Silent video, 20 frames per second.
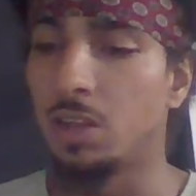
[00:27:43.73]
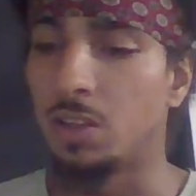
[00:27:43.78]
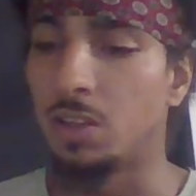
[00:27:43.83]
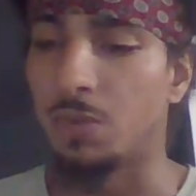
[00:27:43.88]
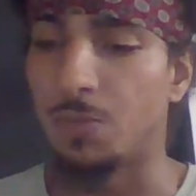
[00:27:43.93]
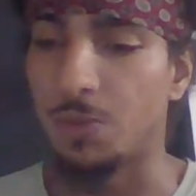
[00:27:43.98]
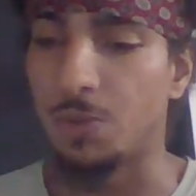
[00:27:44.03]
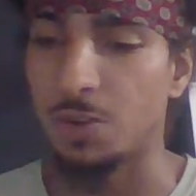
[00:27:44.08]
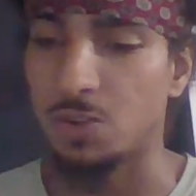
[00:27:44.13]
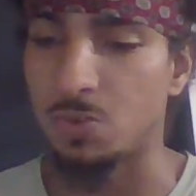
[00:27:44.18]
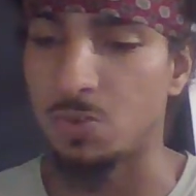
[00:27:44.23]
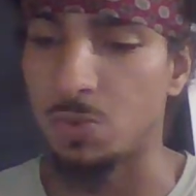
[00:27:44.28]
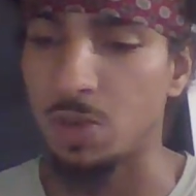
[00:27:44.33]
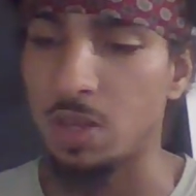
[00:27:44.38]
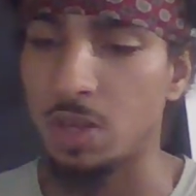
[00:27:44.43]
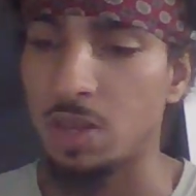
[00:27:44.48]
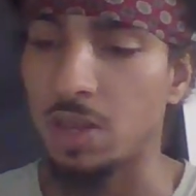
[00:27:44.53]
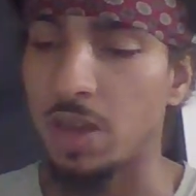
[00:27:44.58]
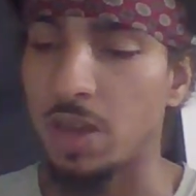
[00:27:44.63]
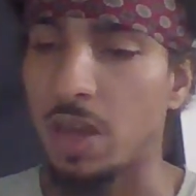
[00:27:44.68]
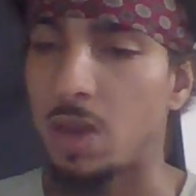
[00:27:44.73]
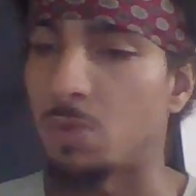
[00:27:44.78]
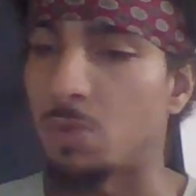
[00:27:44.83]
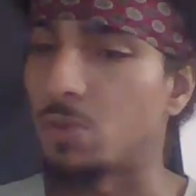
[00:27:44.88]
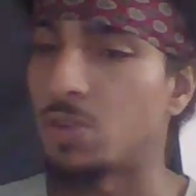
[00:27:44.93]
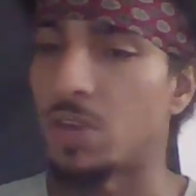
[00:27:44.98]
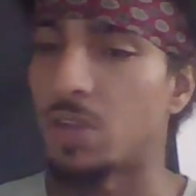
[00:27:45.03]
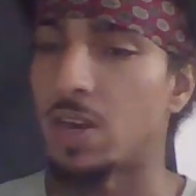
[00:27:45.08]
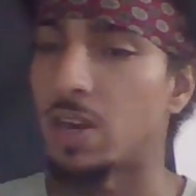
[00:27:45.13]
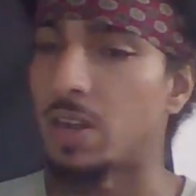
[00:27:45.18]
The first week I
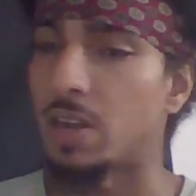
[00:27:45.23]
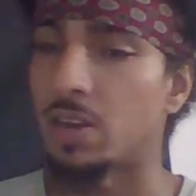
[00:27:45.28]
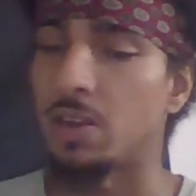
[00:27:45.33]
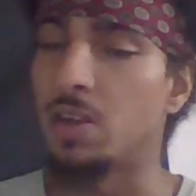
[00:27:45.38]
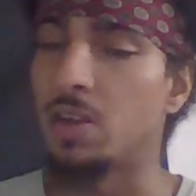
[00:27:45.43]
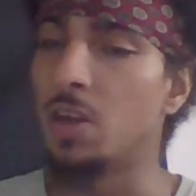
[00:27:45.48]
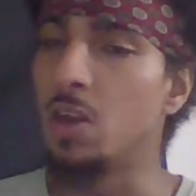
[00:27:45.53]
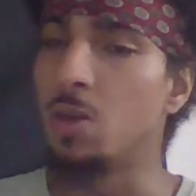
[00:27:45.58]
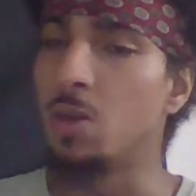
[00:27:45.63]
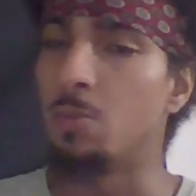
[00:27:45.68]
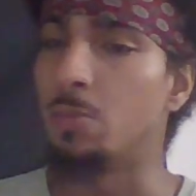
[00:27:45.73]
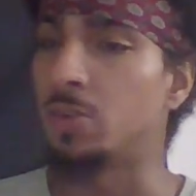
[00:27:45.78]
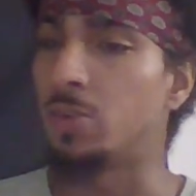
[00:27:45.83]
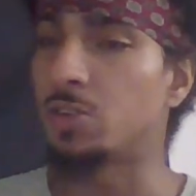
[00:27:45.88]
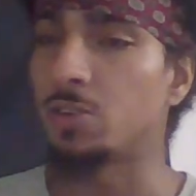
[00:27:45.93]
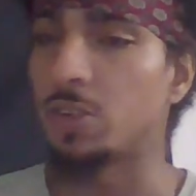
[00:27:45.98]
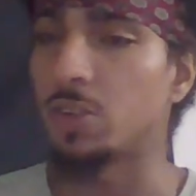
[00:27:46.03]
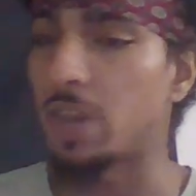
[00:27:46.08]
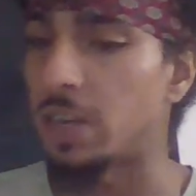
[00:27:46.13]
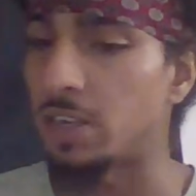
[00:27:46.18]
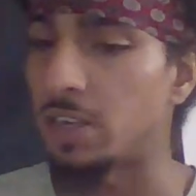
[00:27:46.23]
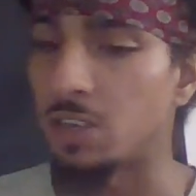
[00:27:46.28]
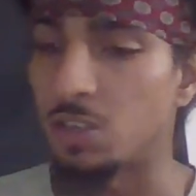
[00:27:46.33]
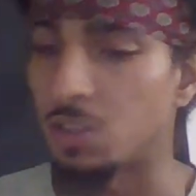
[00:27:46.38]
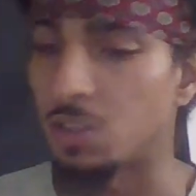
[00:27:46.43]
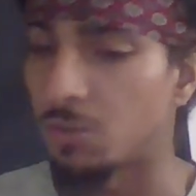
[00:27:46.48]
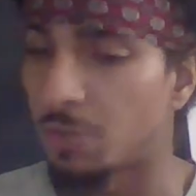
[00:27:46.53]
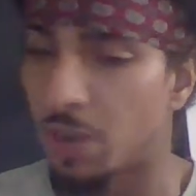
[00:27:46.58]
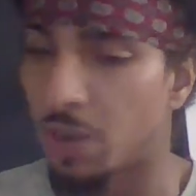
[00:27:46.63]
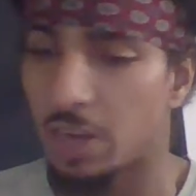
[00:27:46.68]
was on Mitragyn and
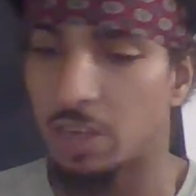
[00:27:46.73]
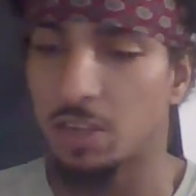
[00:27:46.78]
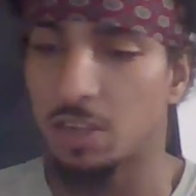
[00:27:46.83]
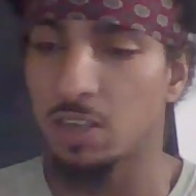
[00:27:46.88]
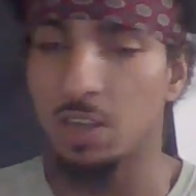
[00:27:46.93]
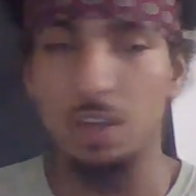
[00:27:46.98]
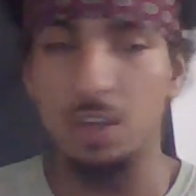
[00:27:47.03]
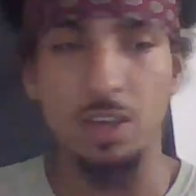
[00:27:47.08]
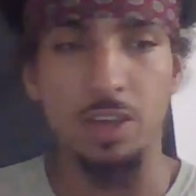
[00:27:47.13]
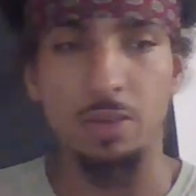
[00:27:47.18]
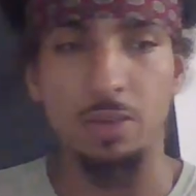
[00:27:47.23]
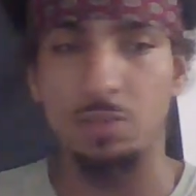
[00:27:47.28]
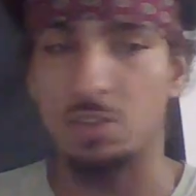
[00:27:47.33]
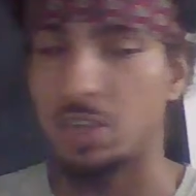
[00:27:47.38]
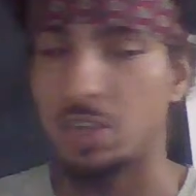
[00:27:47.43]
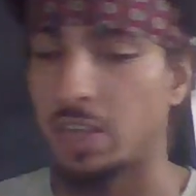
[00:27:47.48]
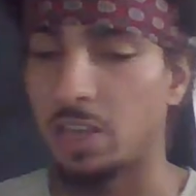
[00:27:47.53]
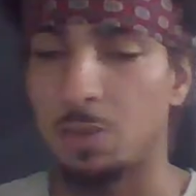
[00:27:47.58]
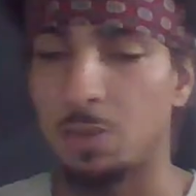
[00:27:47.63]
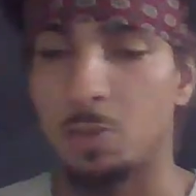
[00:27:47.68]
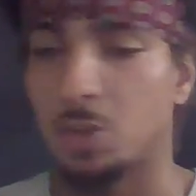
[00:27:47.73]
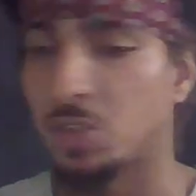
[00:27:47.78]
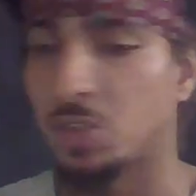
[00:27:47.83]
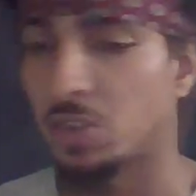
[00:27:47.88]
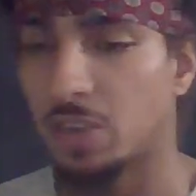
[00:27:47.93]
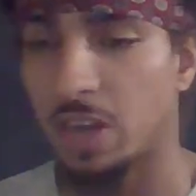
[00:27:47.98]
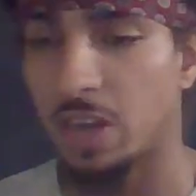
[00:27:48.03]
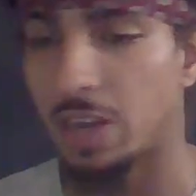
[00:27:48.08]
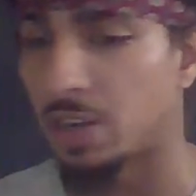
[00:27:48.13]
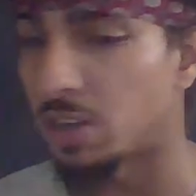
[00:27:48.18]
Javanica. I was taking
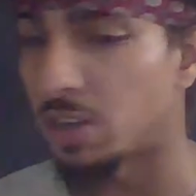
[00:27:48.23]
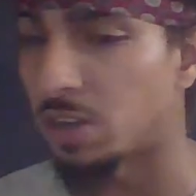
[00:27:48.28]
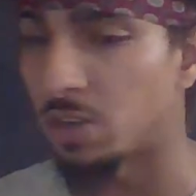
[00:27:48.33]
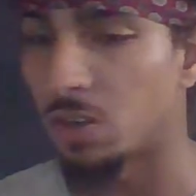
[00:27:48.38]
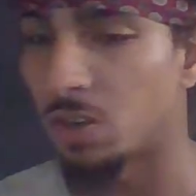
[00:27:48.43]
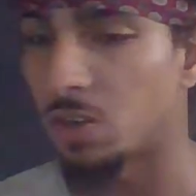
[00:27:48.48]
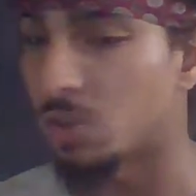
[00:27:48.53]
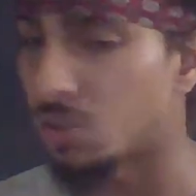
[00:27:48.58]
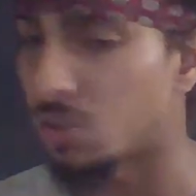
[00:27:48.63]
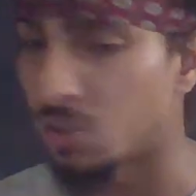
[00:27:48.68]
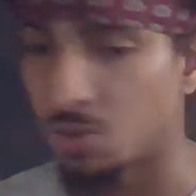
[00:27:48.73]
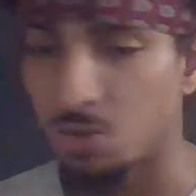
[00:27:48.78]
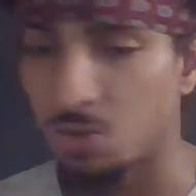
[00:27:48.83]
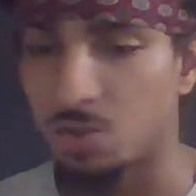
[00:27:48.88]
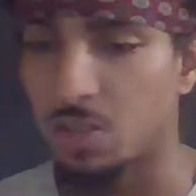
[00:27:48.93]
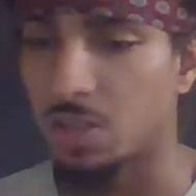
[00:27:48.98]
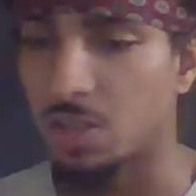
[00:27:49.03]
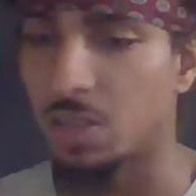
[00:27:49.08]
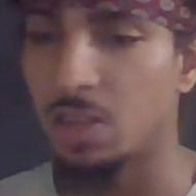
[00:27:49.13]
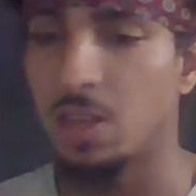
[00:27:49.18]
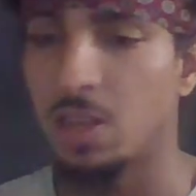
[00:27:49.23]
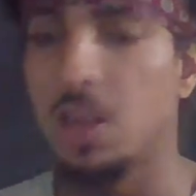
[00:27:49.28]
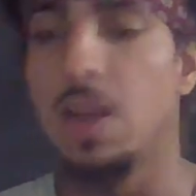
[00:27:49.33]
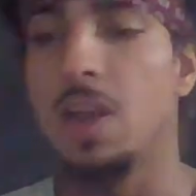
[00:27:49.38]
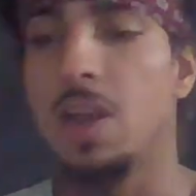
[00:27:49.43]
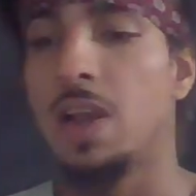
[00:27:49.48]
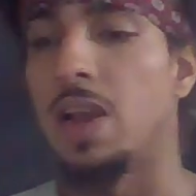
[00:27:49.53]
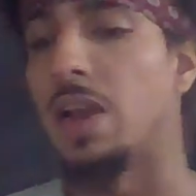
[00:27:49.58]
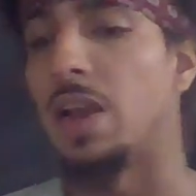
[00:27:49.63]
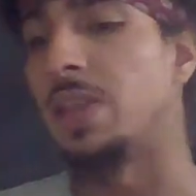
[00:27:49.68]
Mitragyn and Hirsuta,
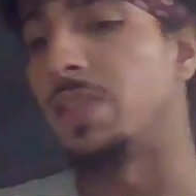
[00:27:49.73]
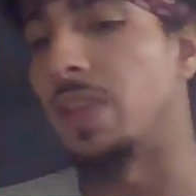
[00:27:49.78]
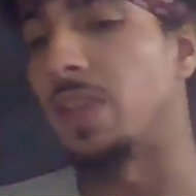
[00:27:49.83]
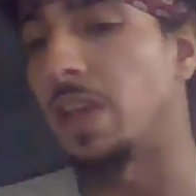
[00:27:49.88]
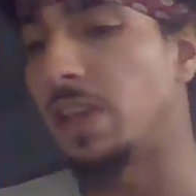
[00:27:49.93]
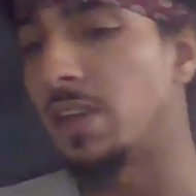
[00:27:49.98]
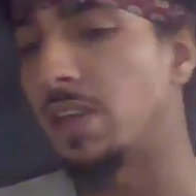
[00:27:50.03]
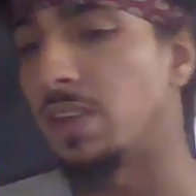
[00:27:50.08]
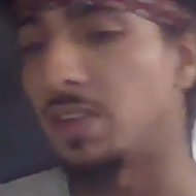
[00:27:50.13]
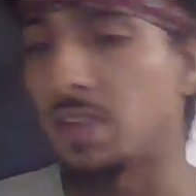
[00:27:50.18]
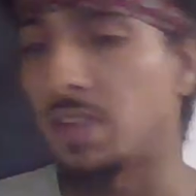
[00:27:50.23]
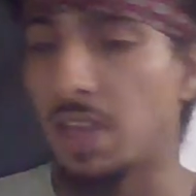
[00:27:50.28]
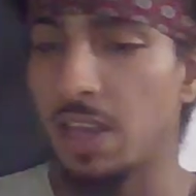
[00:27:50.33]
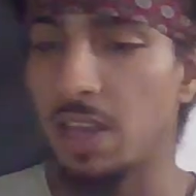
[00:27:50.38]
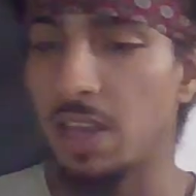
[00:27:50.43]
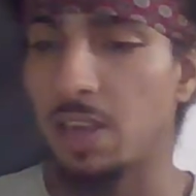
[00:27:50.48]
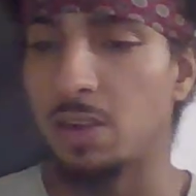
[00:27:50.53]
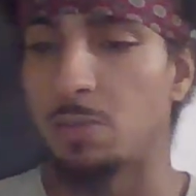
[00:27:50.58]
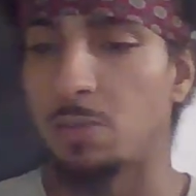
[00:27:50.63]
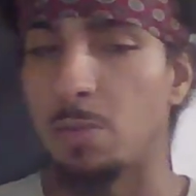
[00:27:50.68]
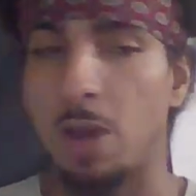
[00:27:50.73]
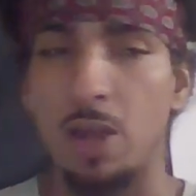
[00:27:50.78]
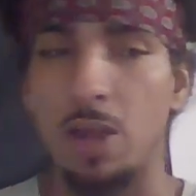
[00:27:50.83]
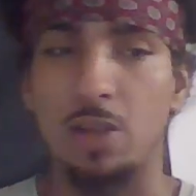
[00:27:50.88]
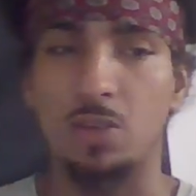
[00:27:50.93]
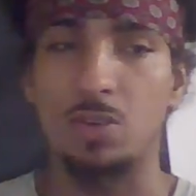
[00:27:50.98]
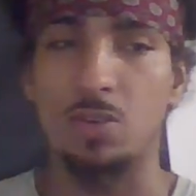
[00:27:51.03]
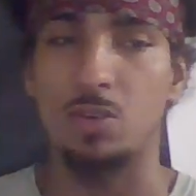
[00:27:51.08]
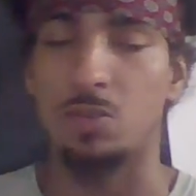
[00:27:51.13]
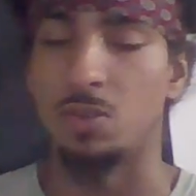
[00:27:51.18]
and they contain
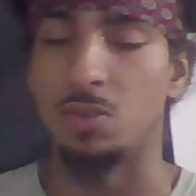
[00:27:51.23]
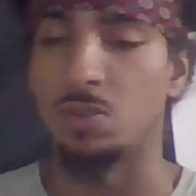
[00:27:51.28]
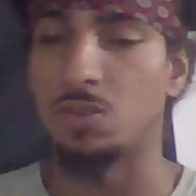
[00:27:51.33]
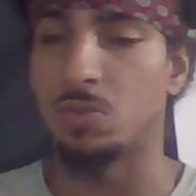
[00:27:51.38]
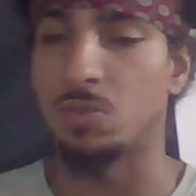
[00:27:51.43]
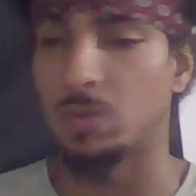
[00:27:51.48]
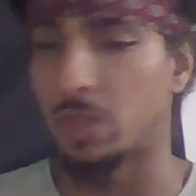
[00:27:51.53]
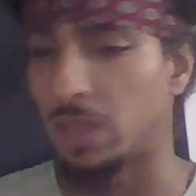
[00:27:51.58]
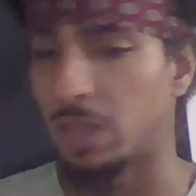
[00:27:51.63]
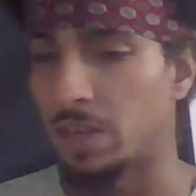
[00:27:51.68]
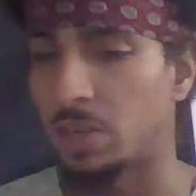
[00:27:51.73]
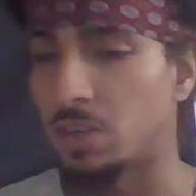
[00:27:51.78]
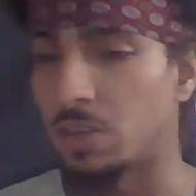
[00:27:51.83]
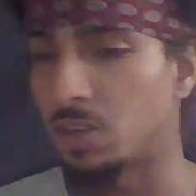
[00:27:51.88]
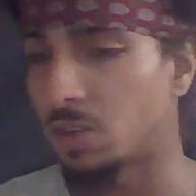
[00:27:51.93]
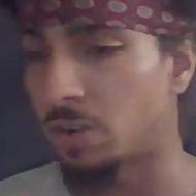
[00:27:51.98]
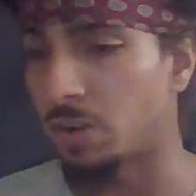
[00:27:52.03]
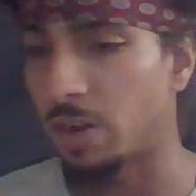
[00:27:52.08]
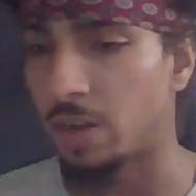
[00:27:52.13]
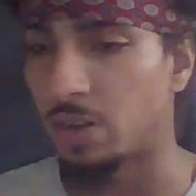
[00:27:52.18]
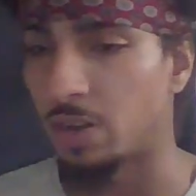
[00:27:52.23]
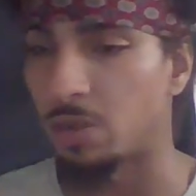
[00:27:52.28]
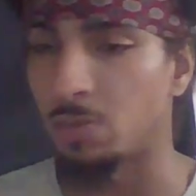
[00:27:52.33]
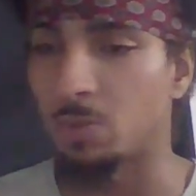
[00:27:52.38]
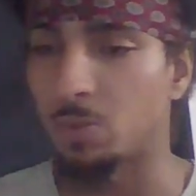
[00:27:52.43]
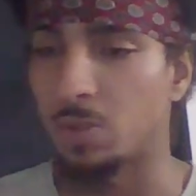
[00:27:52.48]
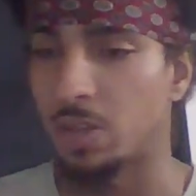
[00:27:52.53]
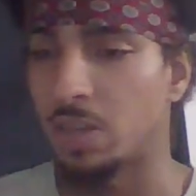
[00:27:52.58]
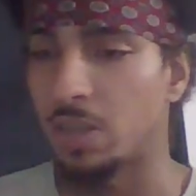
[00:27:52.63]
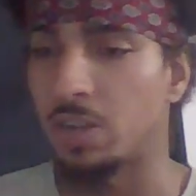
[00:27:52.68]
molecules related to kratom,
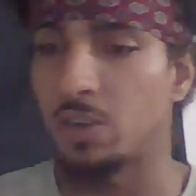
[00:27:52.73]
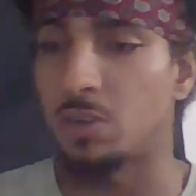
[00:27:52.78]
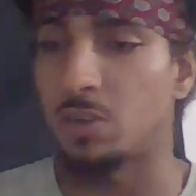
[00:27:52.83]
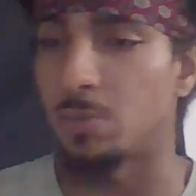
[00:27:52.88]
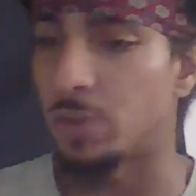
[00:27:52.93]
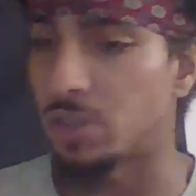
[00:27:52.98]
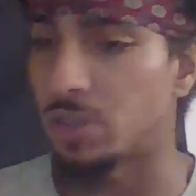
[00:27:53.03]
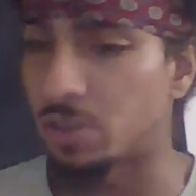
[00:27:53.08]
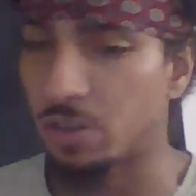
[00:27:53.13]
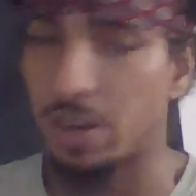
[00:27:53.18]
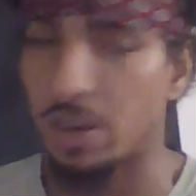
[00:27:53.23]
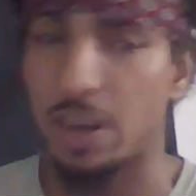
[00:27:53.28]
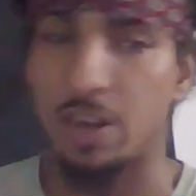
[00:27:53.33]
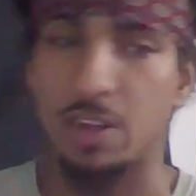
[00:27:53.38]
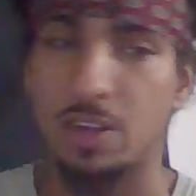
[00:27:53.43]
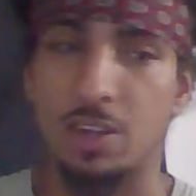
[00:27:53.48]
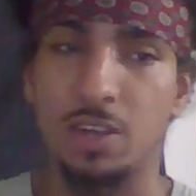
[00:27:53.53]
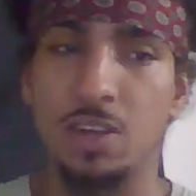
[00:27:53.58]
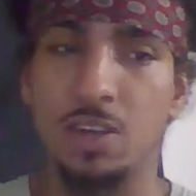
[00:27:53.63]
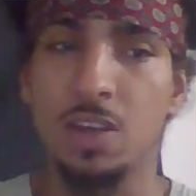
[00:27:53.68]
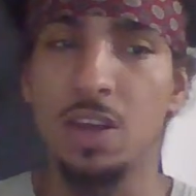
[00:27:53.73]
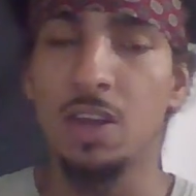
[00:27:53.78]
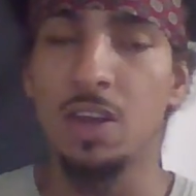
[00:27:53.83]
related to Mitragyn,